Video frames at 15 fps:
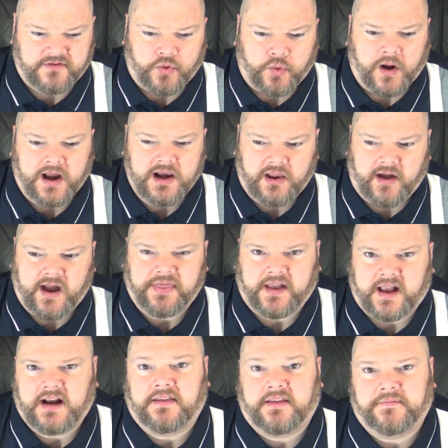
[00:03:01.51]
quite like the
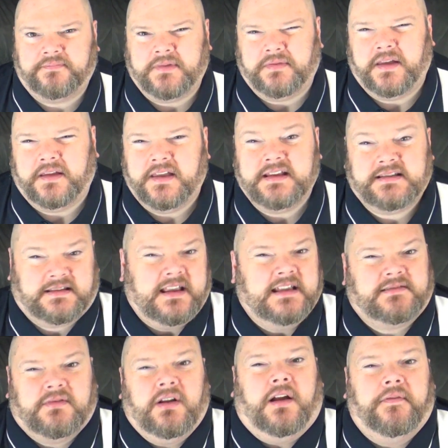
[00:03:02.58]
kind of the, the, the it's, it's
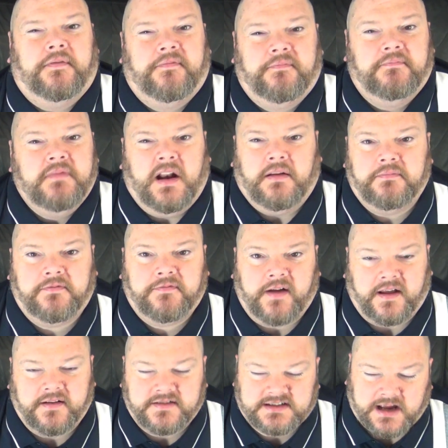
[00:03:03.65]
kind of you know
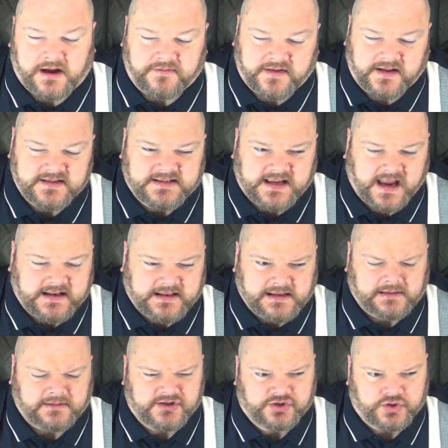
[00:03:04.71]
fun, self-contained
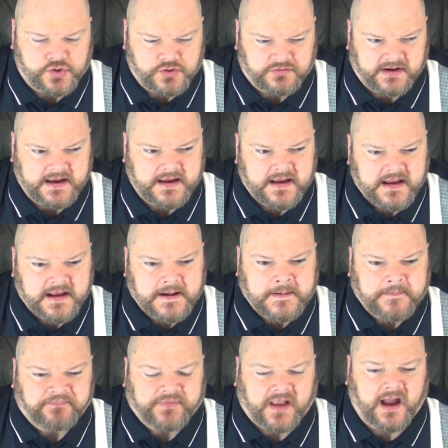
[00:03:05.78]
little story.
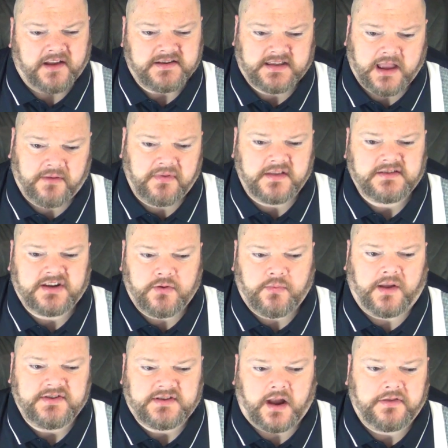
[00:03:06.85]
Uh, so they were the two
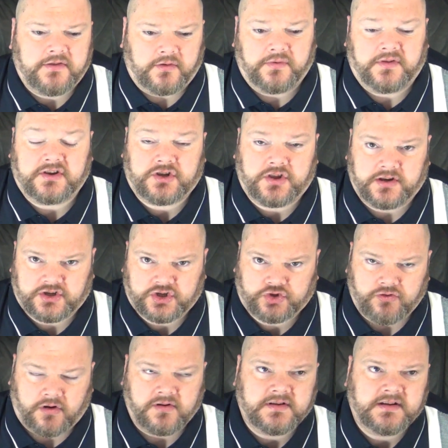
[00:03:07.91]
ones I thought was the
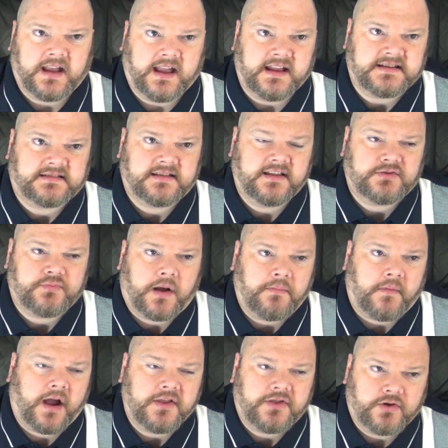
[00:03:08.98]
strongest. there's one
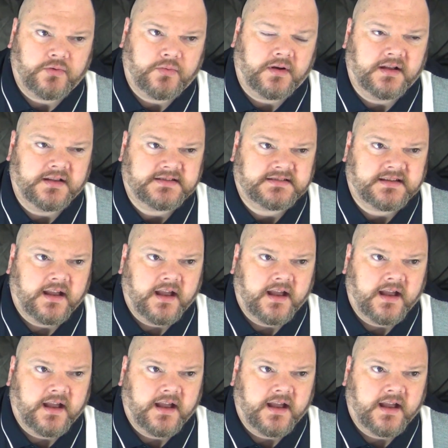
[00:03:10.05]
one I thought was